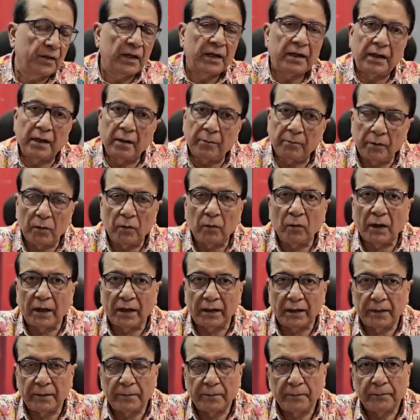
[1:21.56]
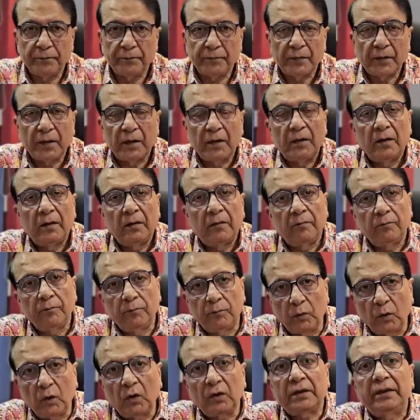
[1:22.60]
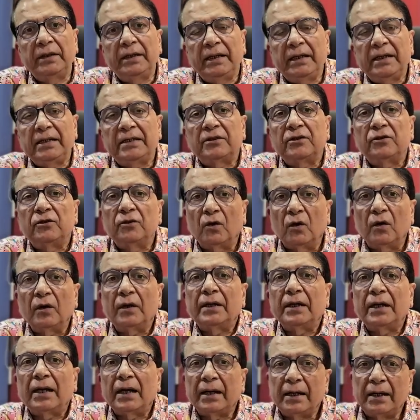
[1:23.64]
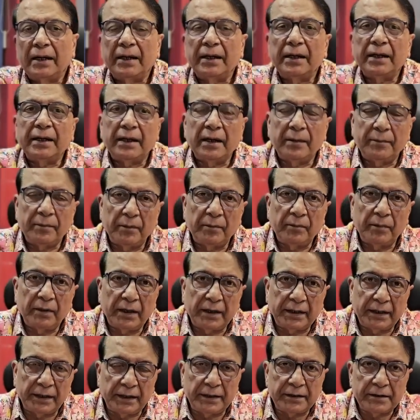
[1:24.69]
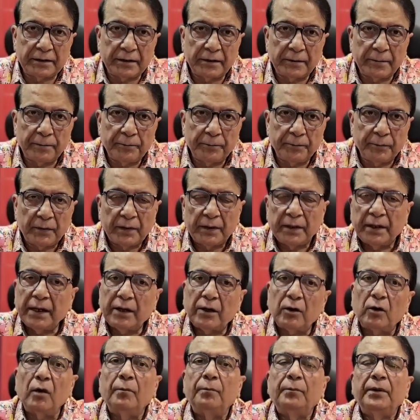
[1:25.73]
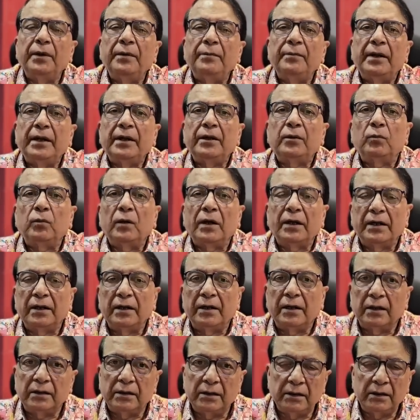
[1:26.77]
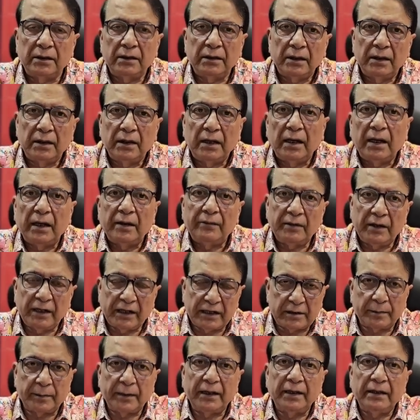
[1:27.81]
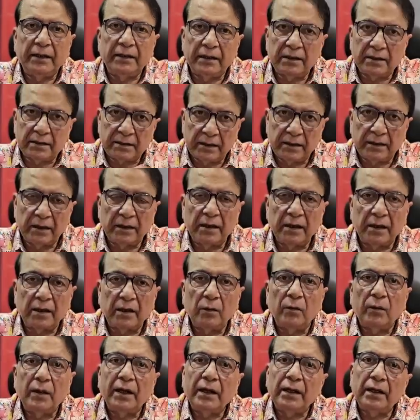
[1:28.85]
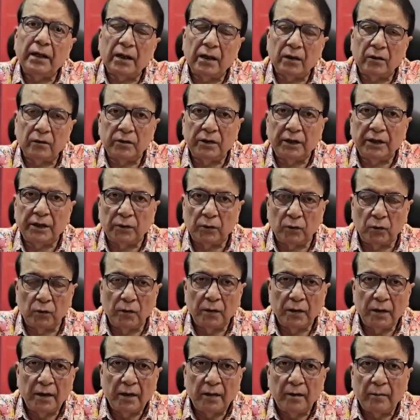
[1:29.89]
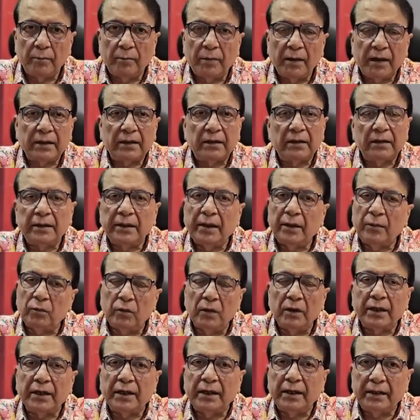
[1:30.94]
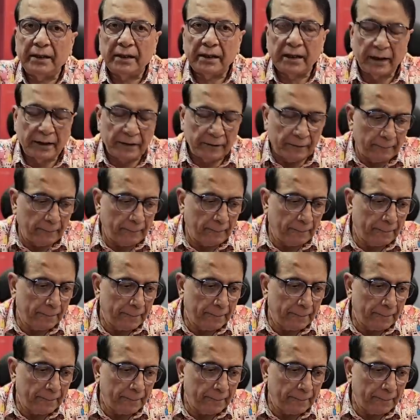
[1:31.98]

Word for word: Number one, both these non-kinetic capabilities, they complement one another. I will explain this in a little while how they do, but they work in tandem.